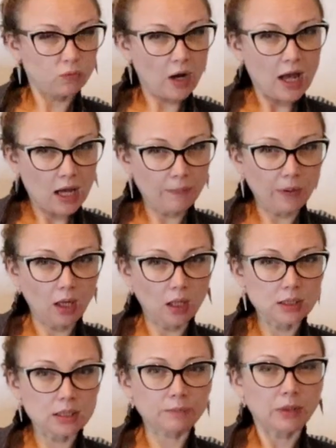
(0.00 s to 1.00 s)
rare
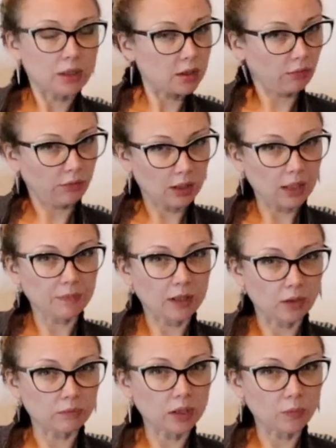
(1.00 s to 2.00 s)
person, but I don't think I'm
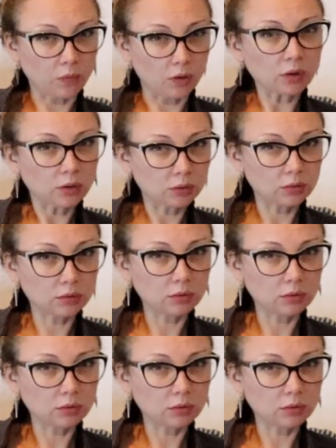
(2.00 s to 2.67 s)
the only one.